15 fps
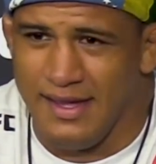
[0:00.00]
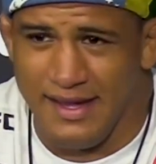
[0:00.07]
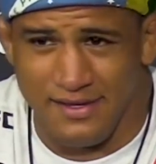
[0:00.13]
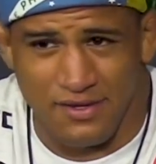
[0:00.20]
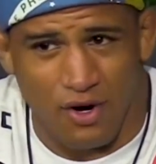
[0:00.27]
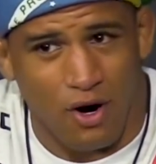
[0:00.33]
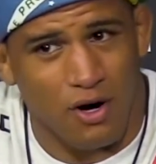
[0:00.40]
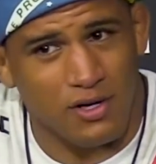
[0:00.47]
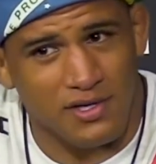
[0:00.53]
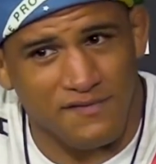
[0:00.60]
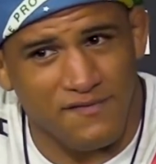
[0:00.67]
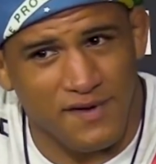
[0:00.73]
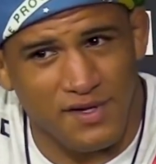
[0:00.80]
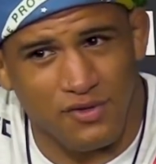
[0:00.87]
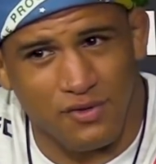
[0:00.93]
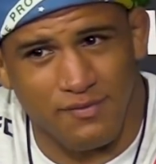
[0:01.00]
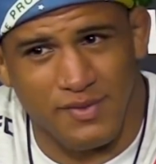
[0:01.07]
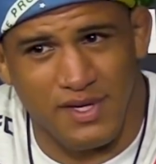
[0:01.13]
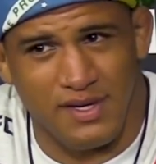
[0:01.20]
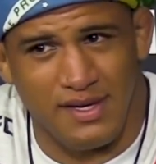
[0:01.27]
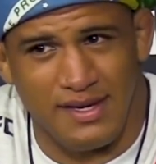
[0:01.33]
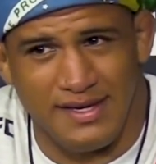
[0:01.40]
And the hardest thing to
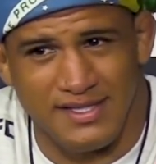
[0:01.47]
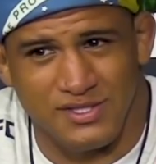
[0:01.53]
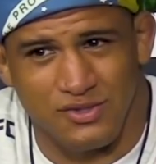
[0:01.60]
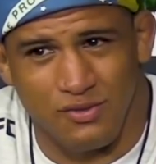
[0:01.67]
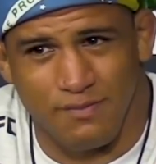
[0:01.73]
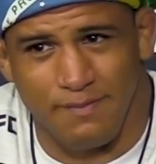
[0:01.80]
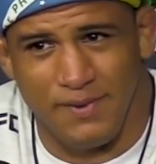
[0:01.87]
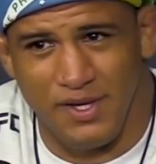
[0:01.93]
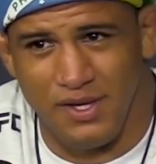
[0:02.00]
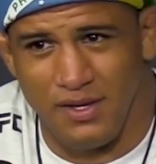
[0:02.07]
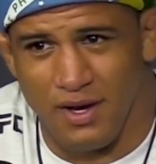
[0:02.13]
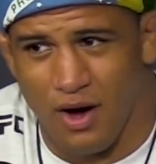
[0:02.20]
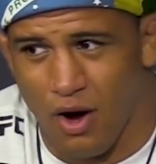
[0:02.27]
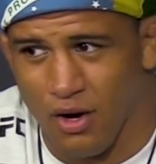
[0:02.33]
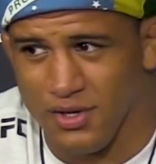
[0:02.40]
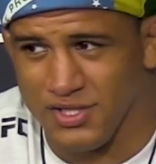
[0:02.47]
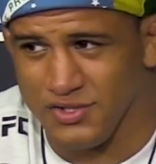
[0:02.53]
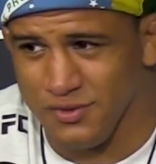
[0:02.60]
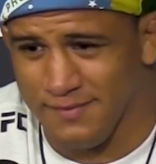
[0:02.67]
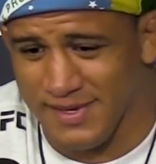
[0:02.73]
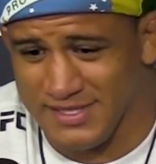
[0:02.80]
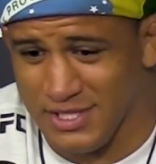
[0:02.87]
me is to be honest
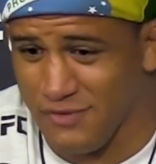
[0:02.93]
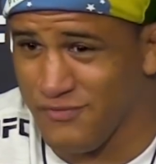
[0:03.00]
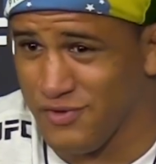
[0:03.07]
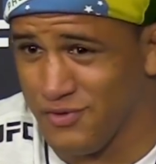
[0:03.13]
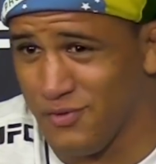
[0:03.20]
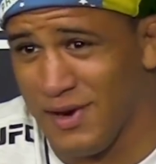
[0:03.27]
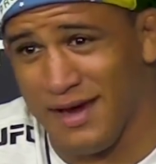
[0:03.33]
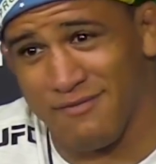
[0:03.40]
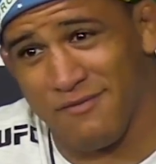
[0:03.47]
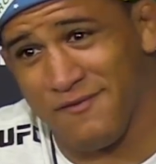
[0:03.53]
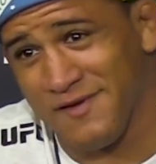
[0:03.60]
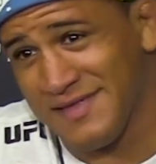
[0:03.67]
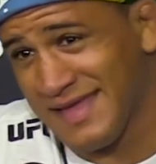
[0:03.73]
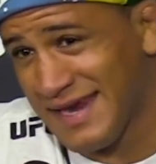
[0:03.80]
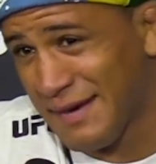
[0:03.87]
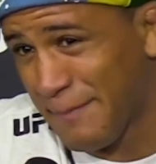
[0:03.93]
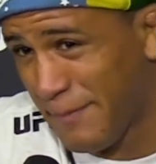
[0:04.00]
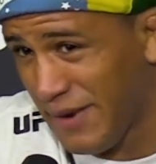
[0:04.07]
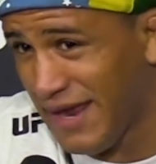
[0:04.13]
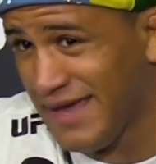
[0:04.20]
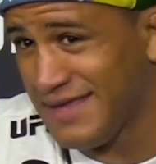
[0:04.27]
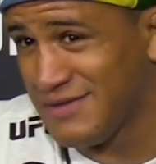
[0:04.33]
with myself and do everything that I
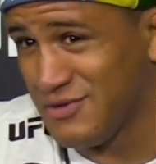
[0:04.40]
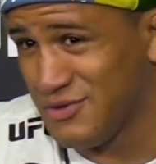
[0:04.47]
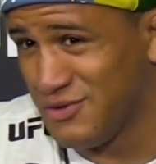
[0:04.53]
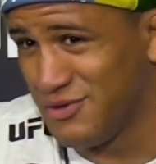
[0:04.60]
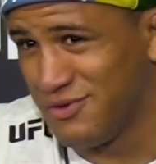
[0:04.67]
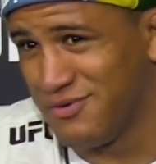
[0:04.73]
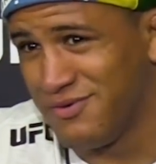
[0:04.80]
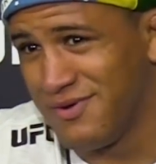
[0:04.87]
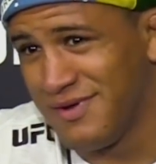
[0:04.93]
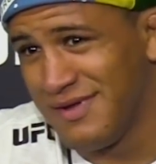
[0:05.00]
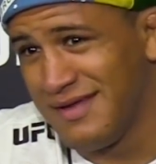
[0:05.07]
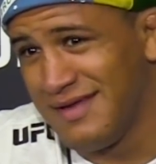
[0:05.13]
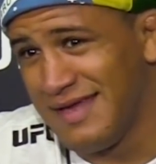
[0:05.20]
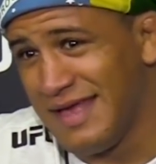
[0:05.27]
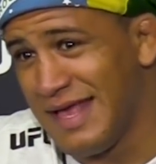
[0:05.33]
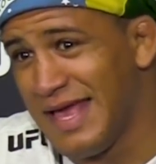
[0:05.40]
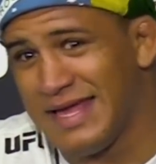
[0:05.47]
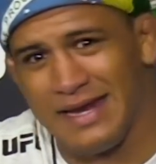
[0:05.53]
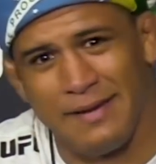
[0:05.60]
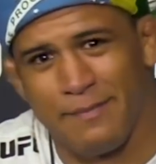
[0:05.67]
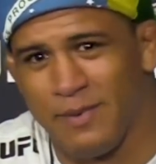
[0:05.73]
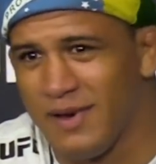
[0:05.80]
plan to do.
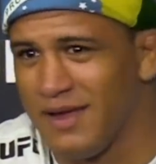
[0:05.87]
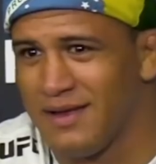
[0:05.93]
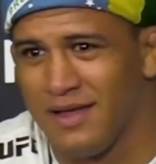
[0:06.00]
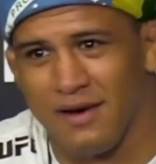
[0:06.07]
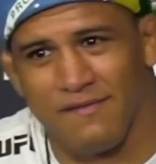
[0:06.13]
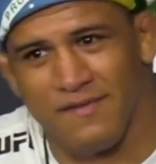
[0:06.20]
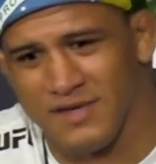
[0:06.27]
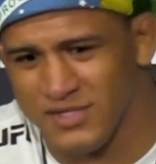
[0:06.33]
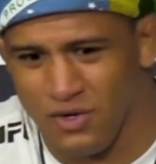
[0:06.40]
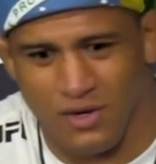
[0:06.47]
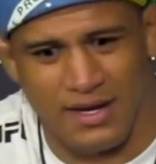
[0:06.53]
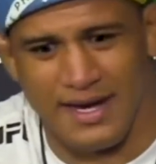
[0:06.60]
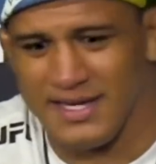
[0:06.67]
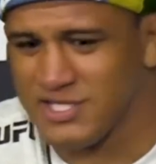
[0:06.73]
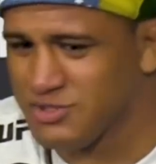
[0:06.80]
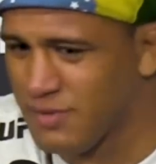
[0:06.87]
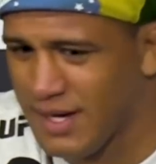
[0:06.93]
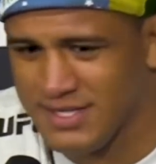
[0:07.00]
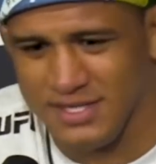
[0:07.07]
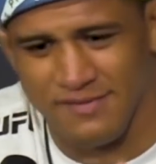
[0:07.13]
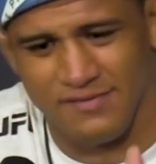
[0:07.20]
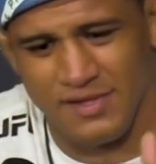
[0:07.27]
And I plan a lot of things. Oh, I gotta
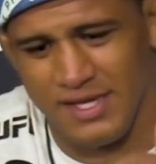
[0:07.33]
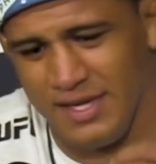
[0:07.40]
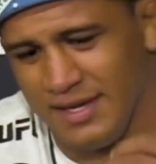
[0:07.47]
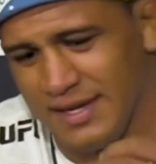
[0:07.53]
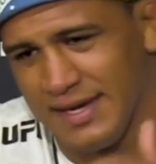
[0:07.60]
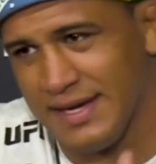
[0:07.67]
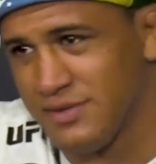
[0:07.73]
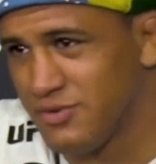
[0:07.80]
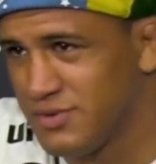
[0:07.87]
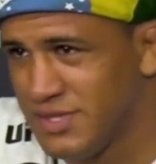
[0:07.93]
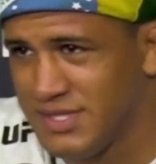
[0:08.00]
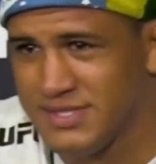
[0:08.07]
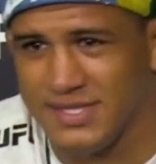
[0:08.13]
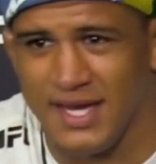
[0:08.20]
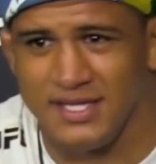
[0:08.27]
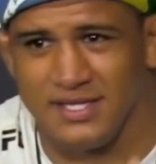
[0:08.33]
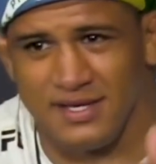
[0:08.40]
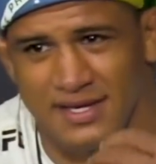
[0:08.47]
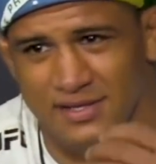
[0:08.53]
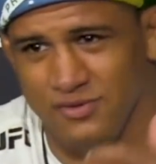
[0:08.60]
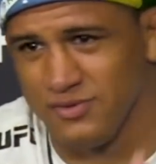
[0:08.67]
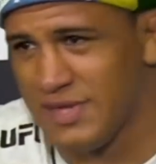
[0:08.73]
stretch every day. I gotta do this session. I
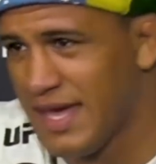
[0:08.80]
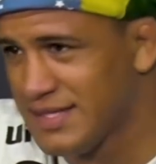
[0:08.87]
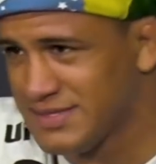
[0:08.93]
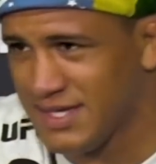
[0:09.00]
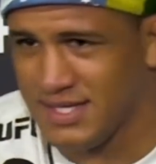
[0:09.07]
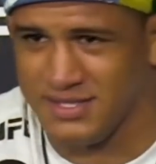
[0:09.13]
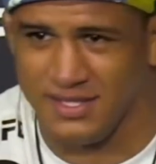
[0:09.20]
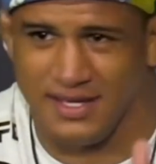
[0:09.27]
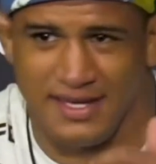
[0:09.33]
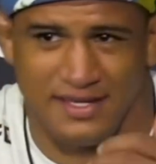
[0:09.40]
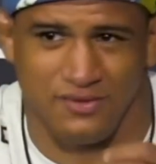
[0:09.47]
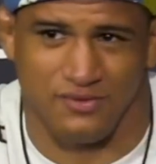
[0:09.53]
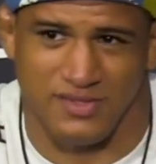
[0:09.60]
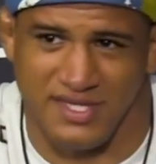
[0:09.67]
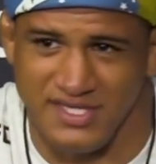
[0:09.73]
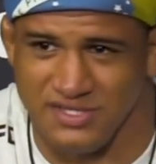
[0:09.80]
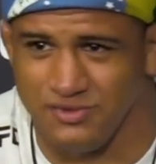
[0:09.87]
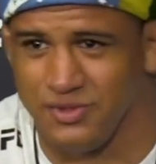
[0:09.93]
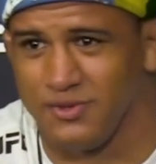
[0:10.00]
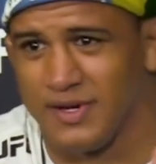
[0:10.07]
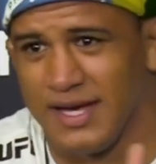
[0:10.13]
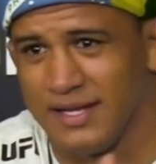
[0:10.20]
gotta do that session. I gotta do this
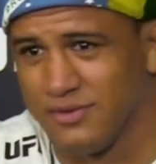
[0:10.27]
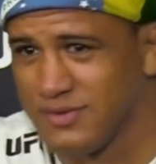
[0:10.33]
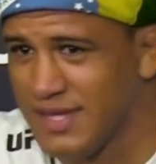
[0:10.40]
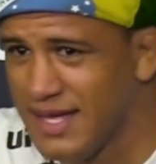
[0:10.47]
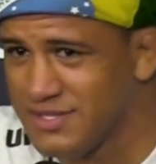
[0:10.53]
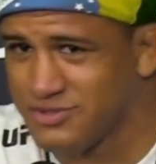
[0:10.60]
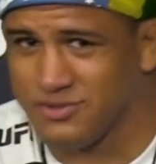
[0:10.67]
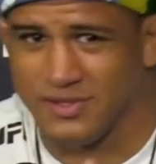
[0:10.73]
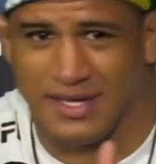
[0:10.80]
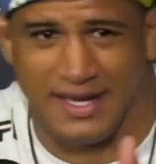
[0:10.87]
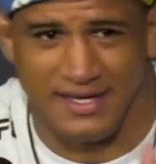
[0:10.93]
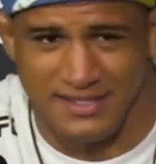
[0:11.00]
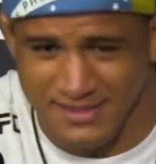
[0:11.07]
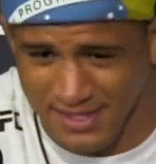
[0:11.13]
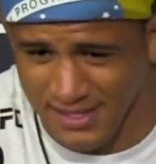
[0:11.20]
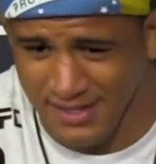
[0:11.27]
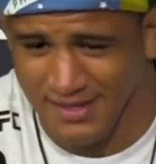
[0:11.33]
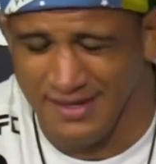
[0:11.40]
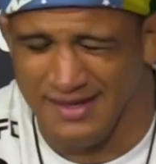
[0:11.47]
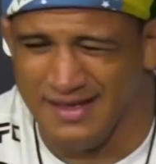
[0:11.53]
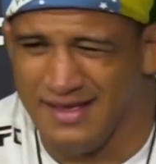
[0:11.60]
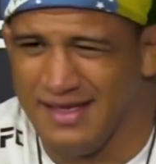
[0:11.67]
drill. I gotta do that drill. I gotta study.
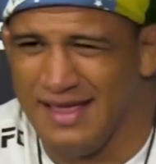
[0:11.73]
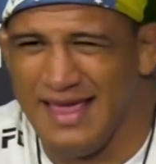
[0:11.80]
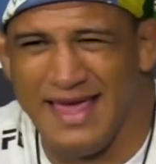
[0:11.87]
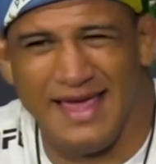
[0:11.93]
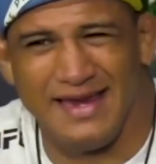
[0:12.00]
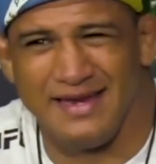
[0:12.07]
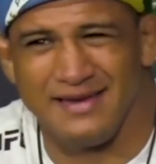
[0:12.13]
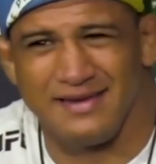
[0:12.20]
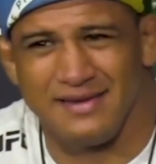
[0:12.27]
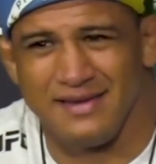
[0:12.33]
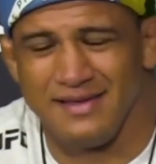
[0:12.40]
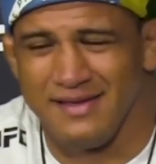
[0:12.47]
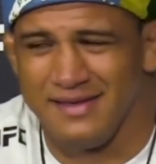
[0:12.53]
And